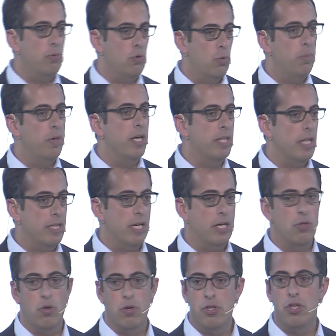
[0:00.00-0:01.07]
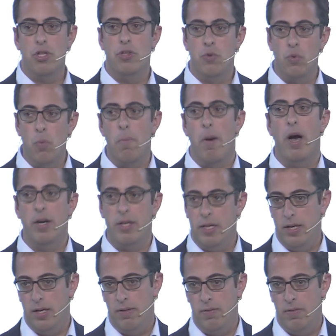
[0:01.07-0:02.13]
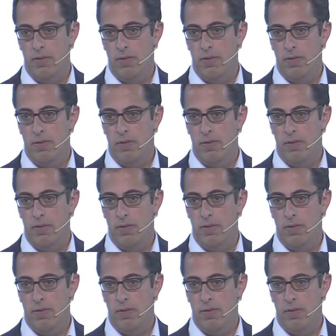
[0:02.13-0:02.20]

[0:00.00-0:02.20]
to bring that technology to market